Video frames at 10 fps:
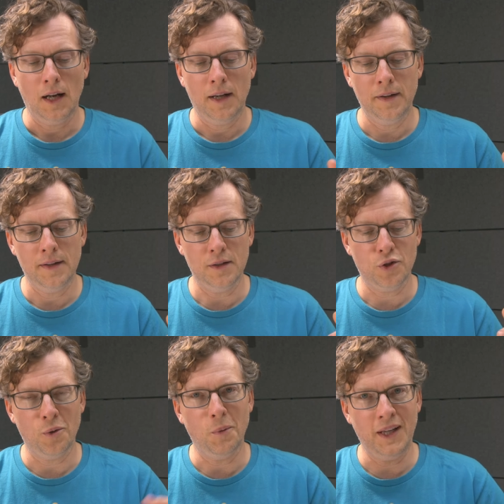the
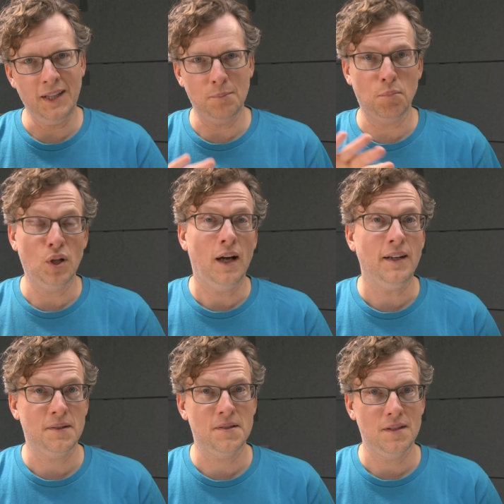terrain
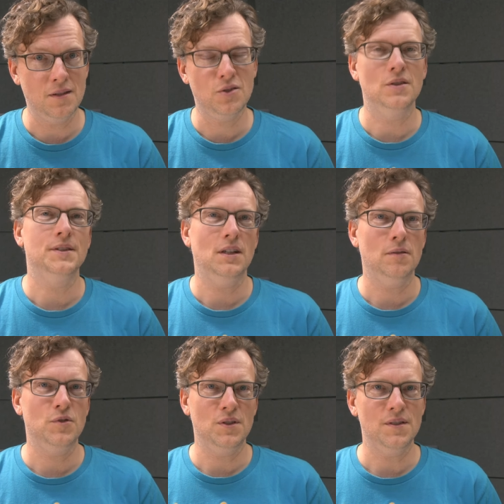blocks the digital
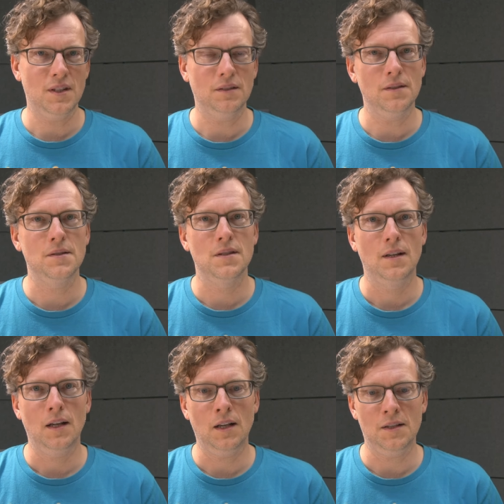television signals uh,